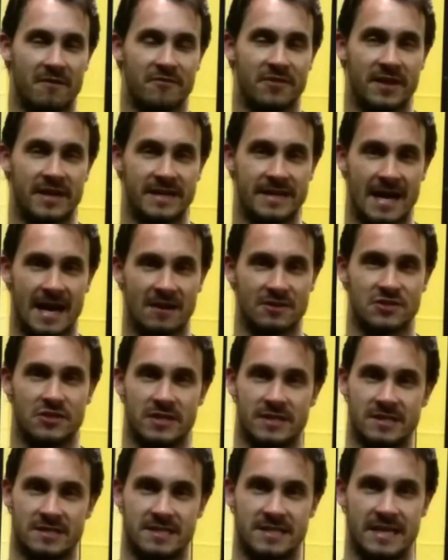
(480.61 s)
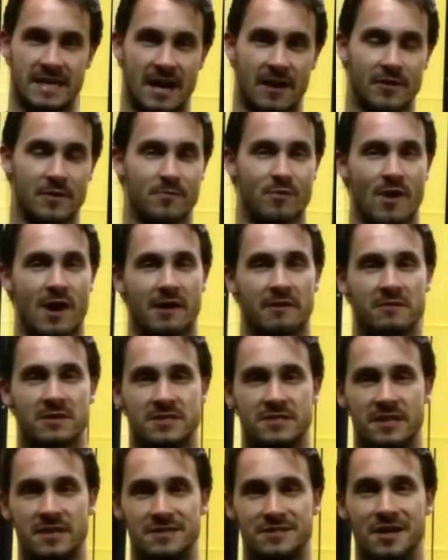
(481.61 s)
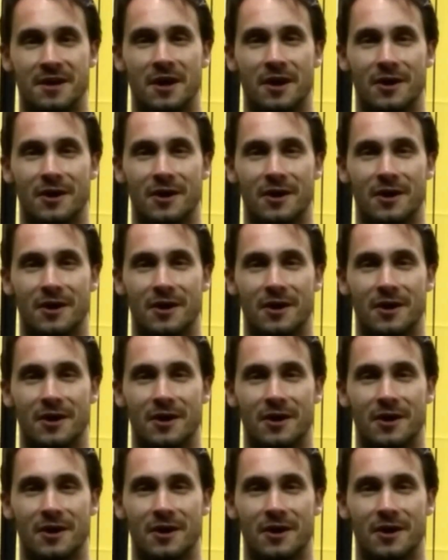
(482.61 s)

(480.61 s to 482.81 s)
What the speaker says: everything down so you can see how the progress is,